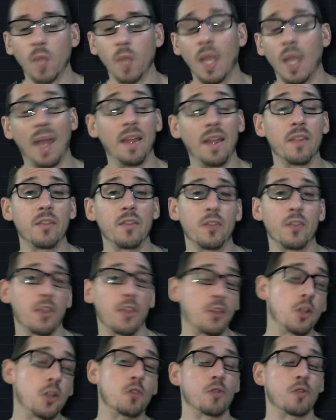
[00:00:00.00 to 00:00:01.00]
And the
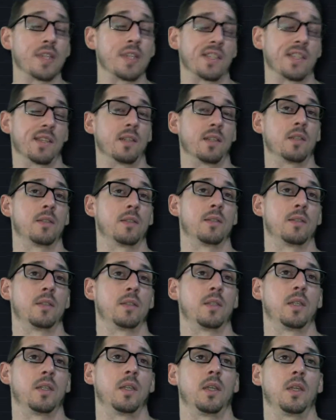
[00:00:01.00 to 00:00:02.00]
third reason
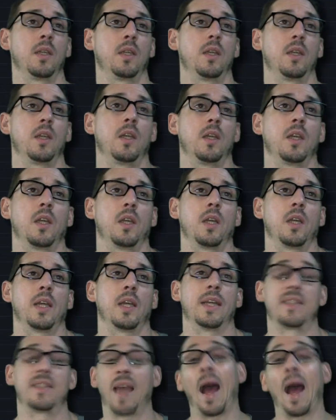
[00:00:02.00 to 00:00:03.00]

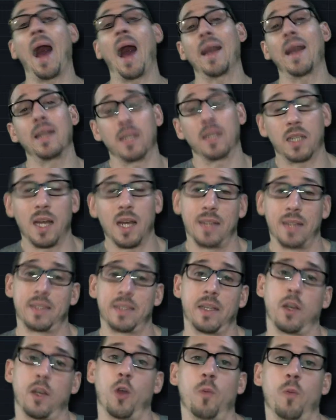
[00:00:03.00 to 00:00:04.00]
is that I need a
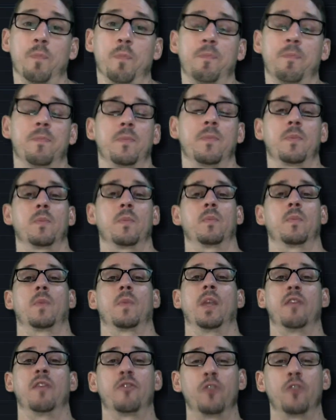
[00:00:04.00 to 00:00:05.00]
content home.
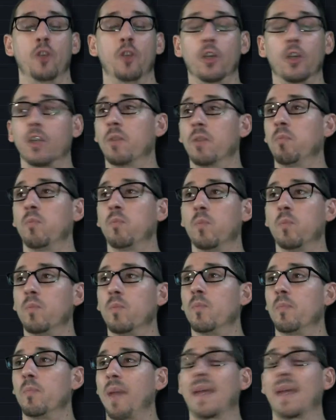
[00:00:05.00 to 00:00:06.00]
If you're
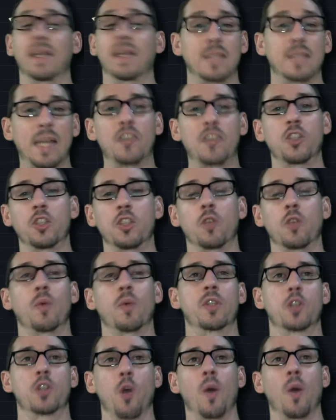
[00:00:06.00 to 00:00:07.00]
paying attention to
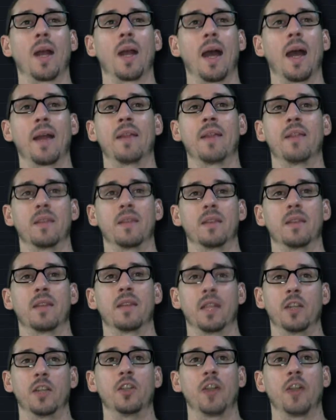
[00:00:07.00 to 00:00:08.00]
what's going on in the
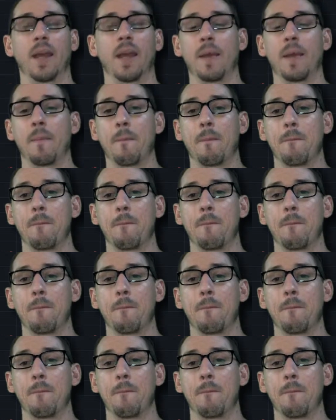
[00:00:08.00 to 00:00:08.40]
internet,